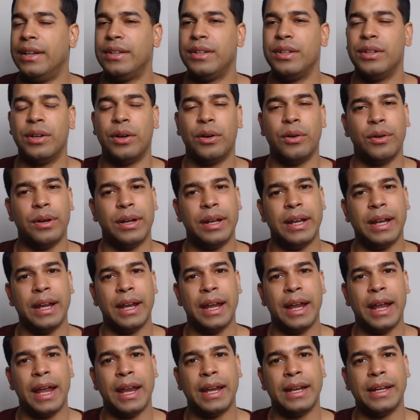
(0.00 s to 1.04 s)
you know,
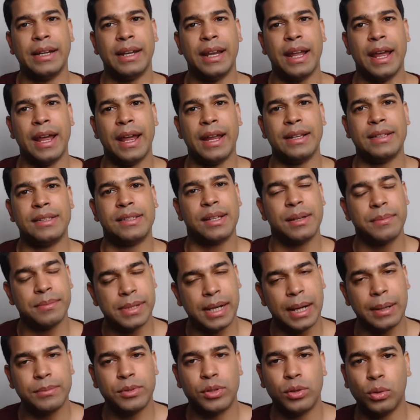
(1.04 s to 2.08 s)
and
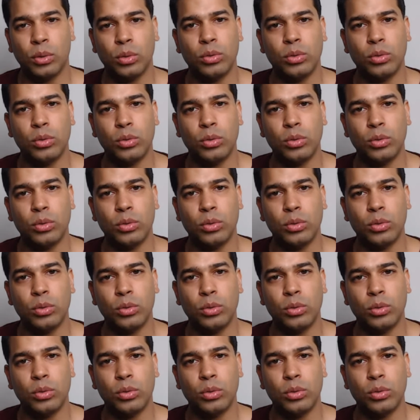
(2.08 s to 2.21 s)
sometimes you